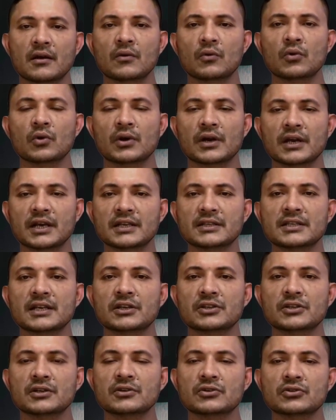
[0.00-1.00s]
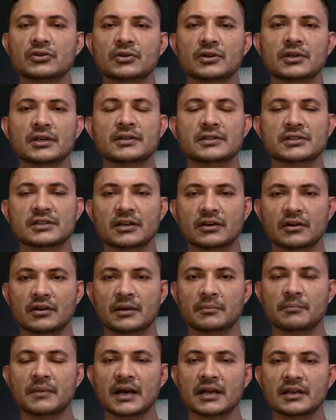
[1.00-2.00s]
Organizations should consider
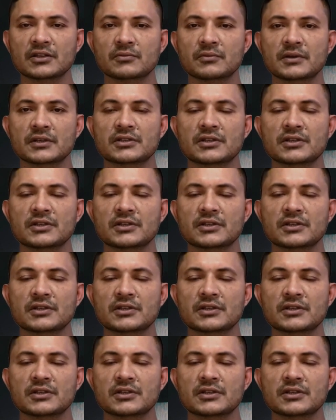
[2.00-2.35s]
a management